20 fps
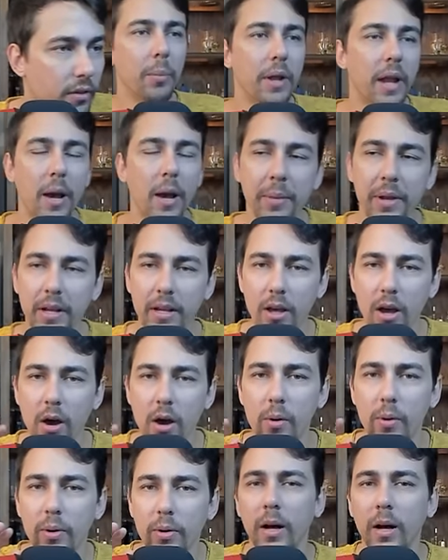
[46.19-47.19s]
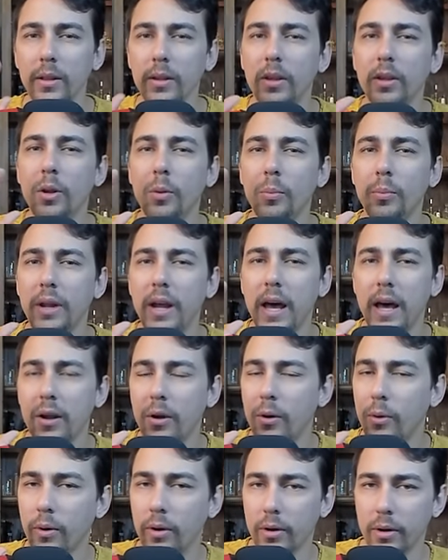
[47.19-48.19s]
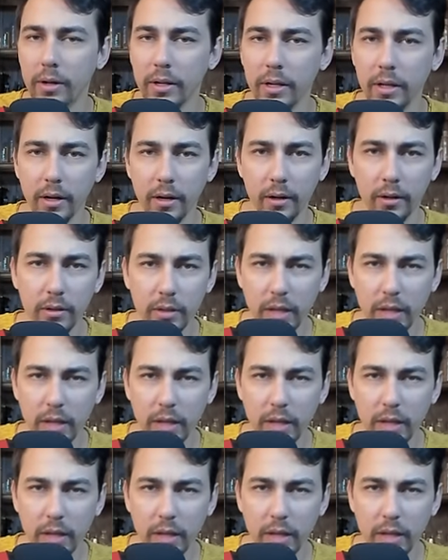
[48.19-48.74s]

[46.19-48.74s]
But I'm going to go a little bit out of order here